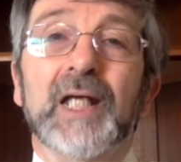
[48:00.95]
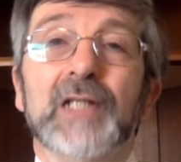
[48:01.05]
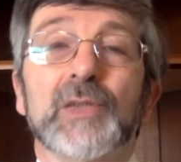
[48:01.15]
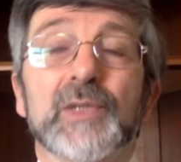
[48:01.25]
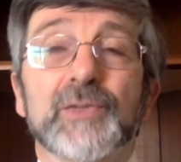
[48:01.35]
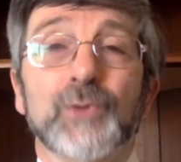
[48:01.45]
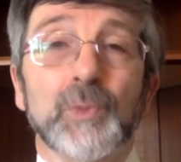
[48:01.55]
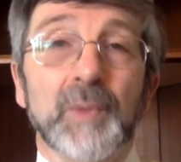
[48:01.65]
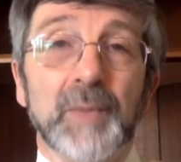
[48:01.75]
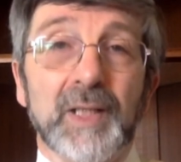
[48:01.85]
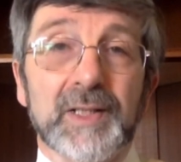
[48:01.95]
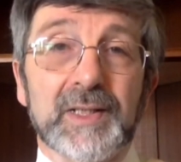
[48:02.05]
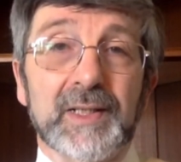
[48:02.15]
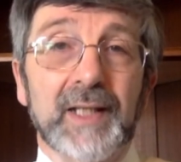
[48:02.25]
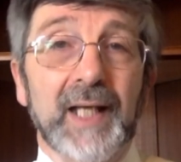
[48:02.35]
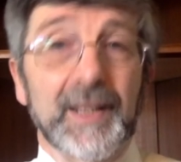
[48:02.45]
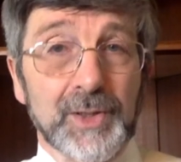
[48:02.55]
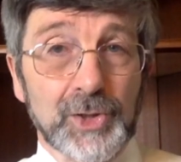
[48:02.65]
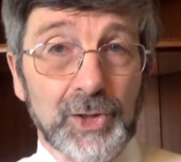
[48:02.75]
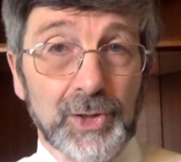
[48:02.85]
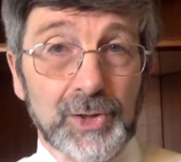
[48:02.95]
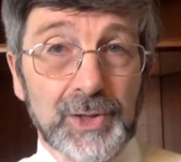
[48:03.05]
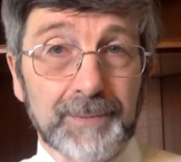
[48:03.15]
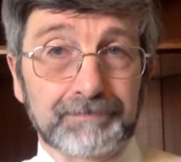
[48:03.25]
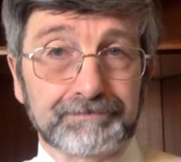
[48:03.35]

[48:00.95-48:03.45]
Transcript: to his former pastor and the church.